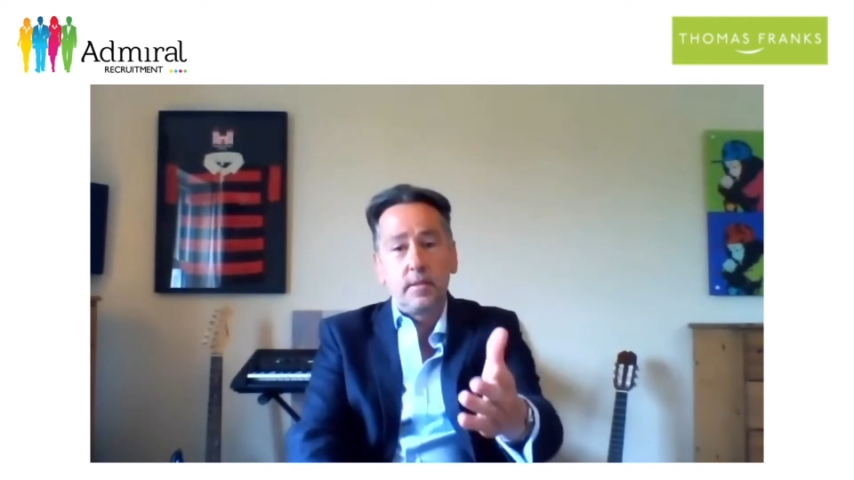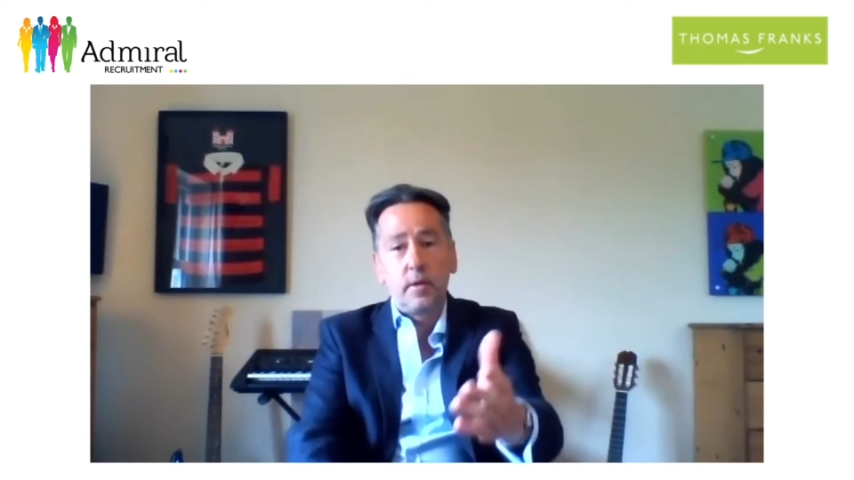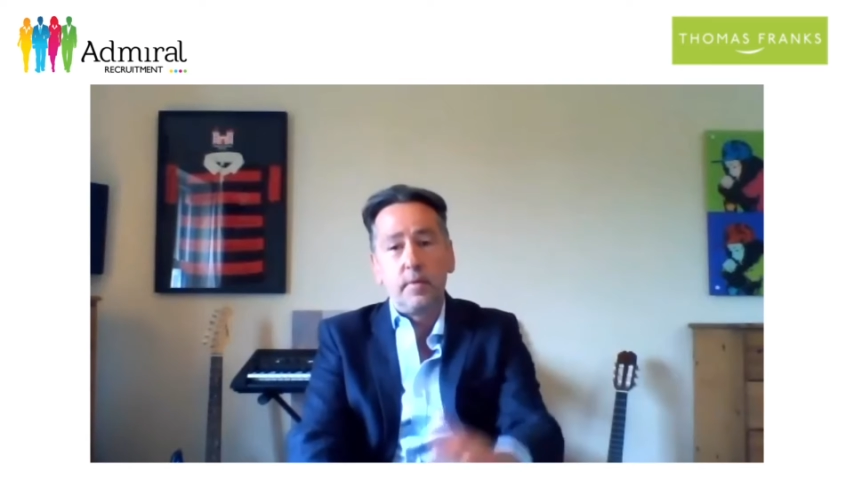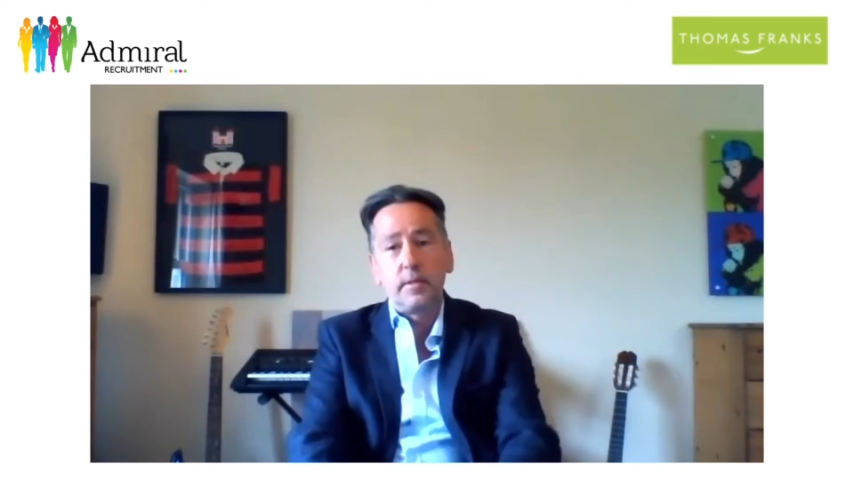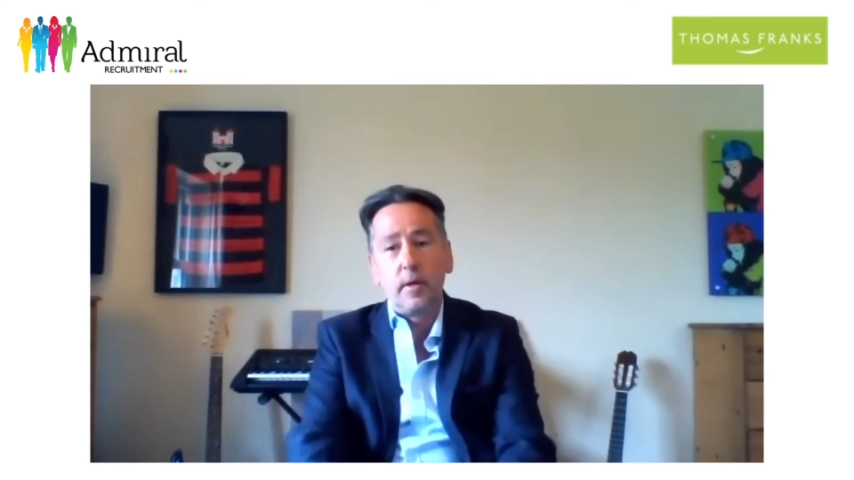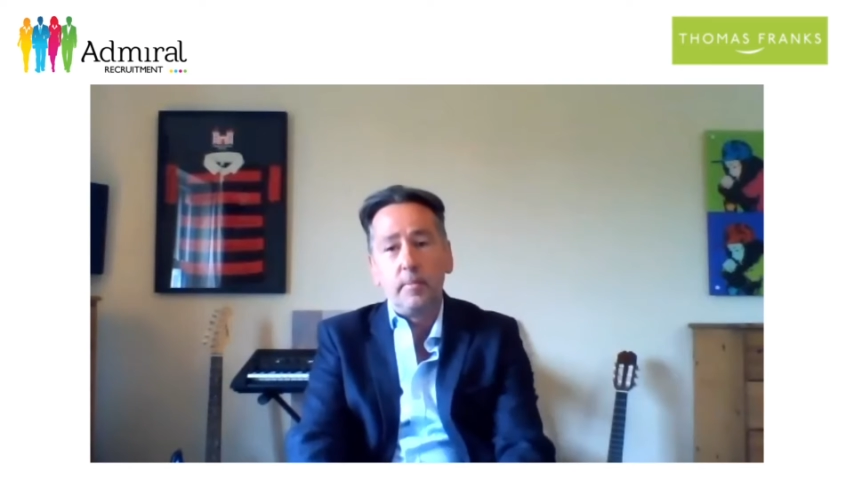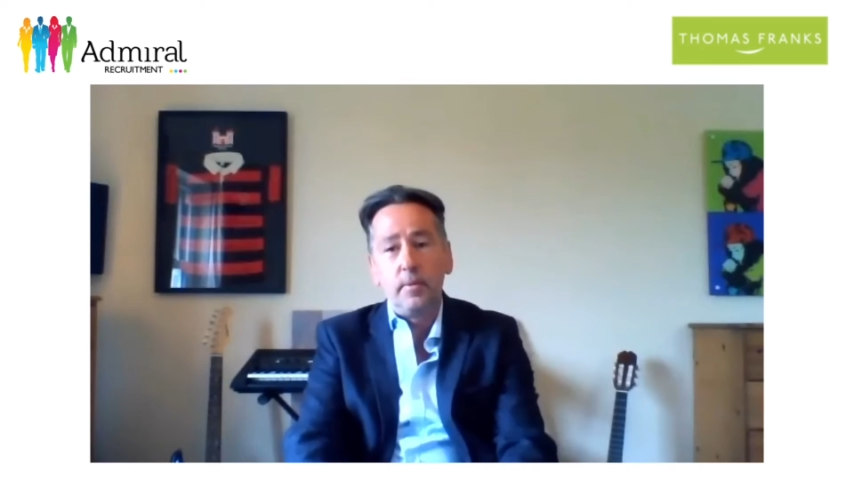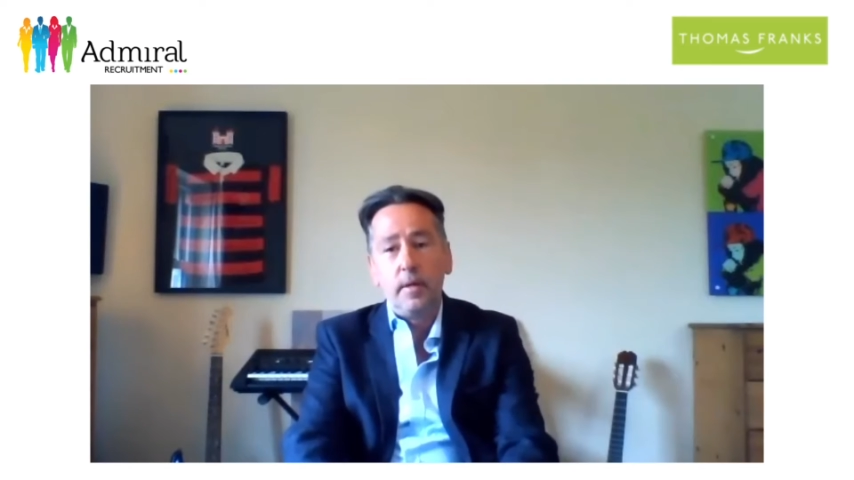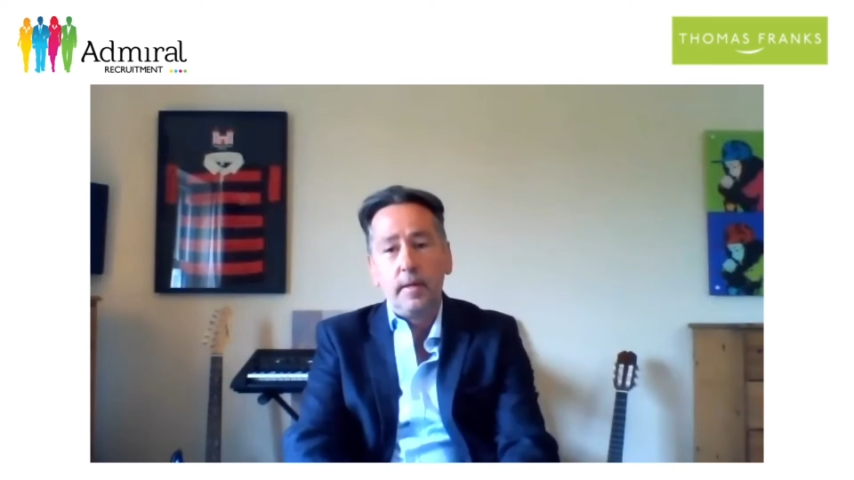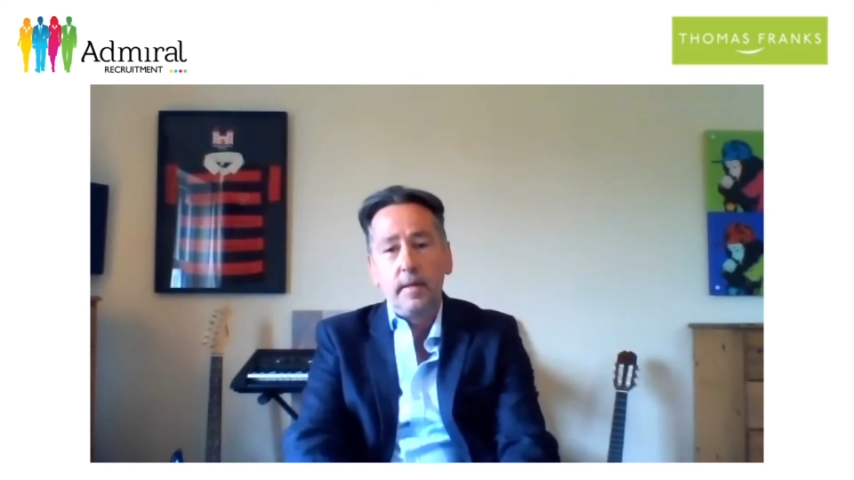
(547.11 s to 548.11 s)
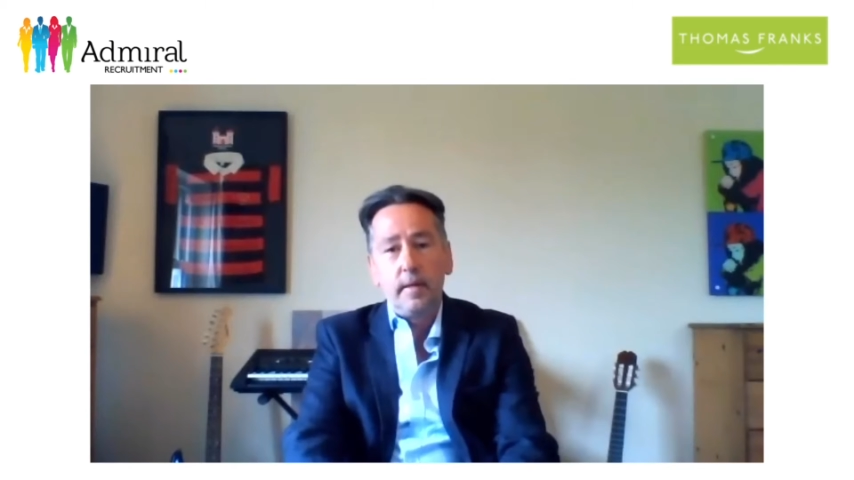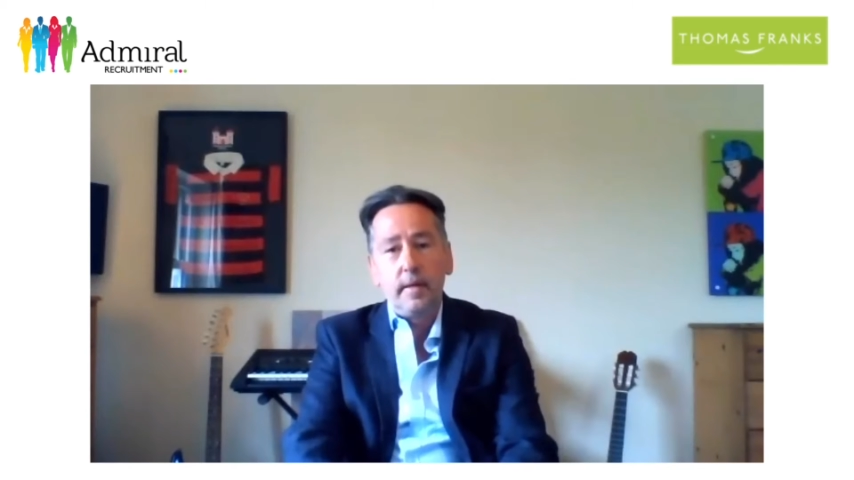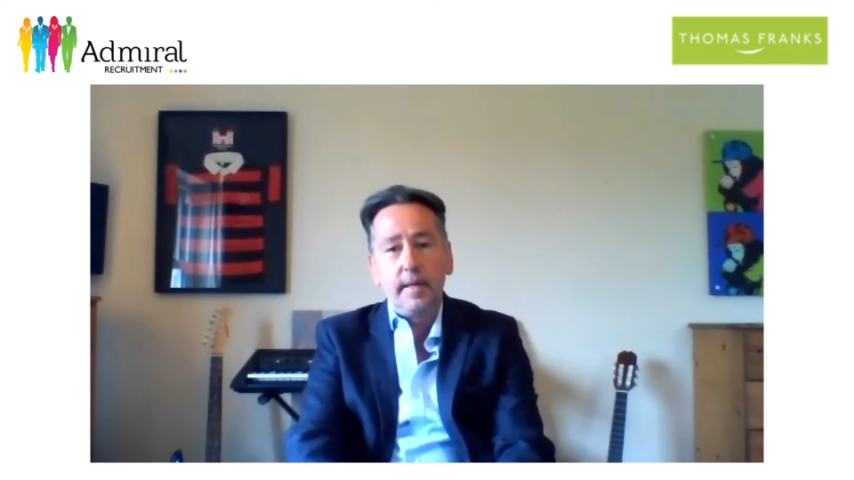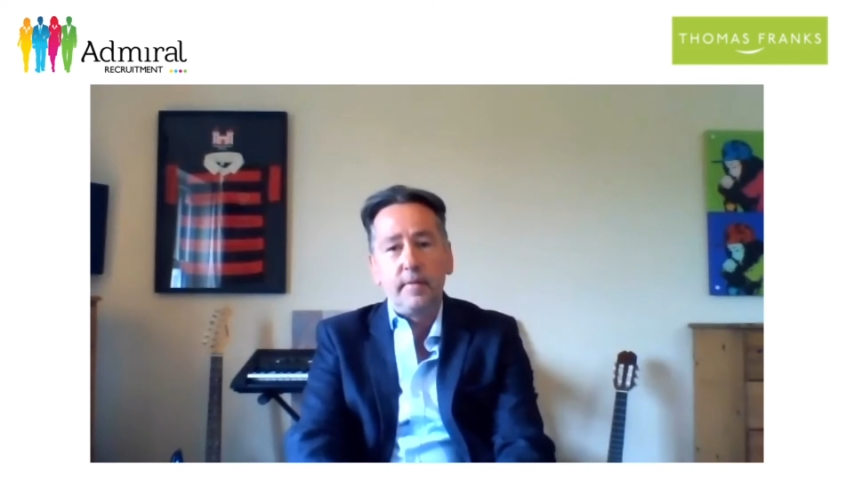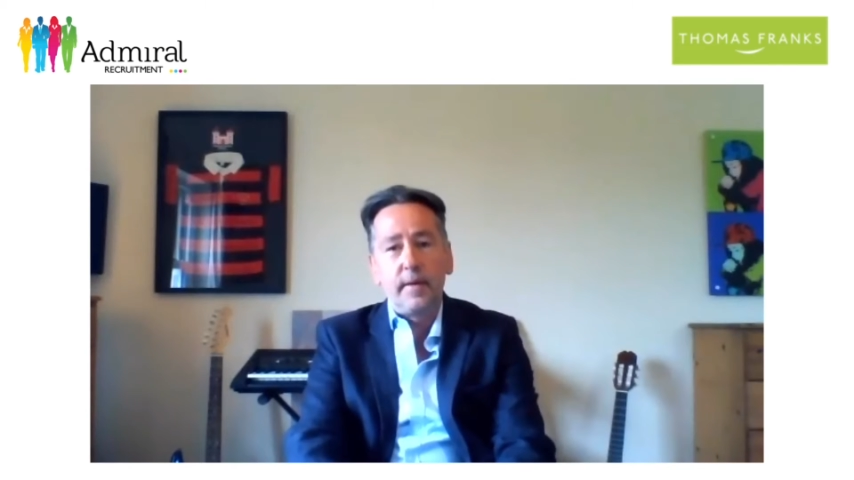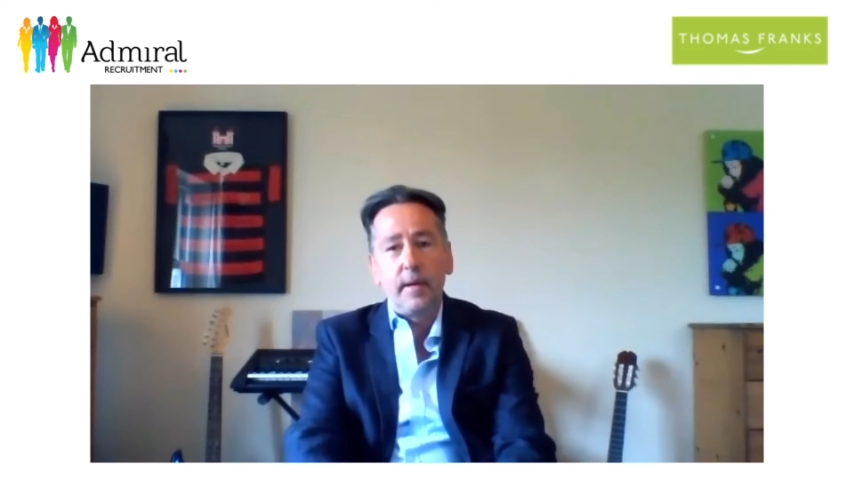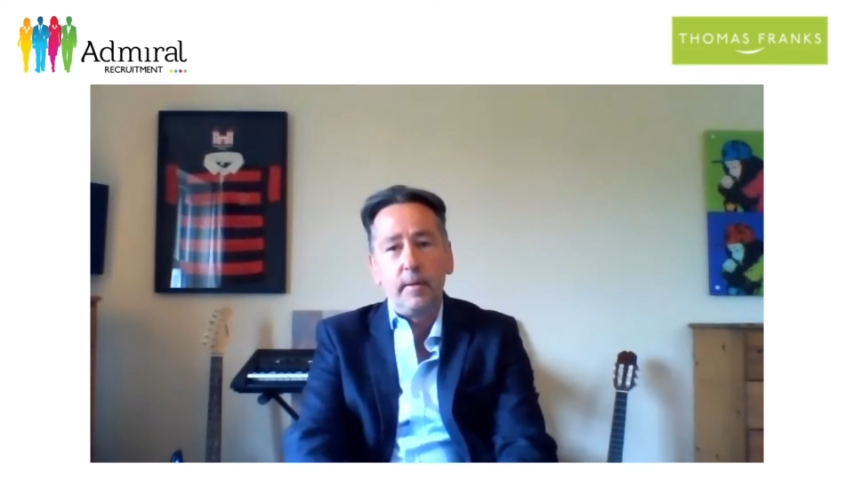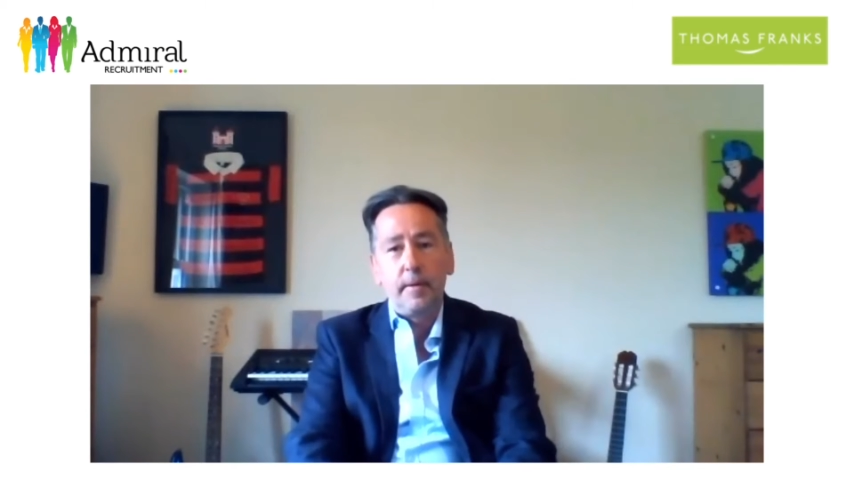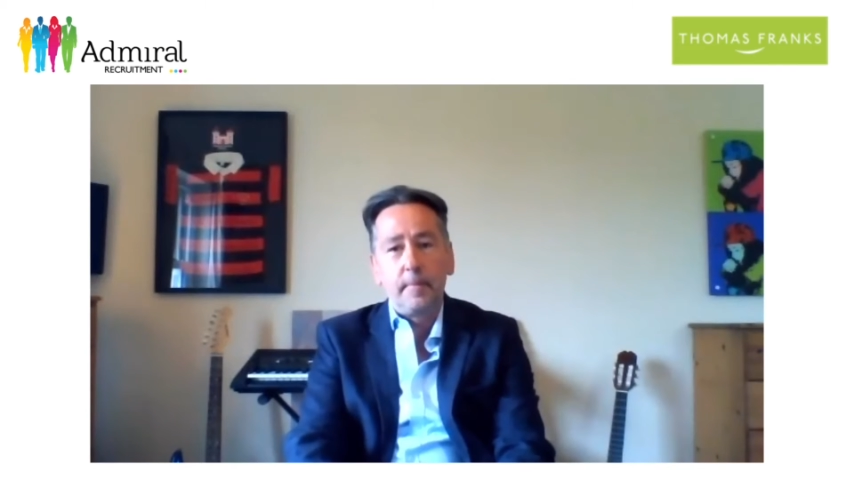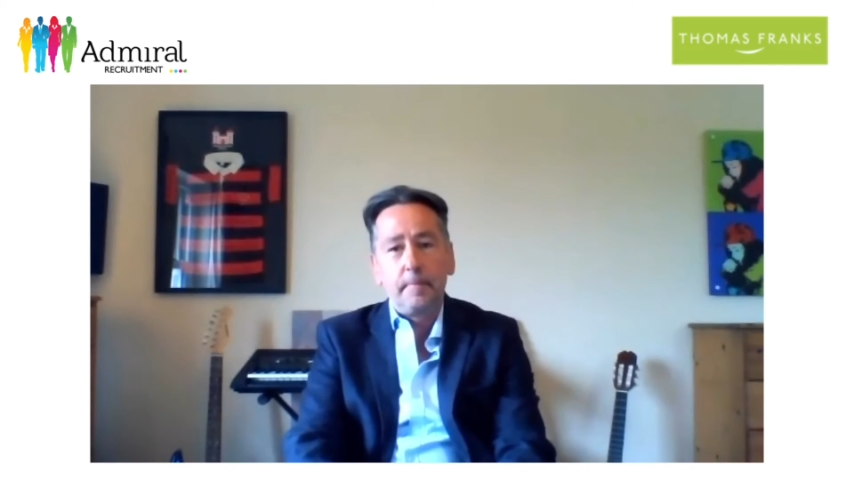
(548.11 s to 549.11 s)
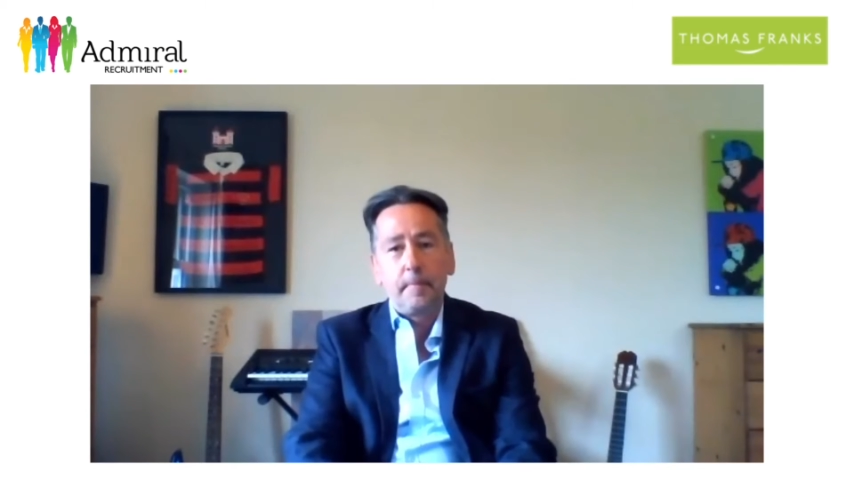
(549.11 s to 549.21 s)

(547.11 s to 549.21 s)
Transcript: So, for example, Lee Fowler,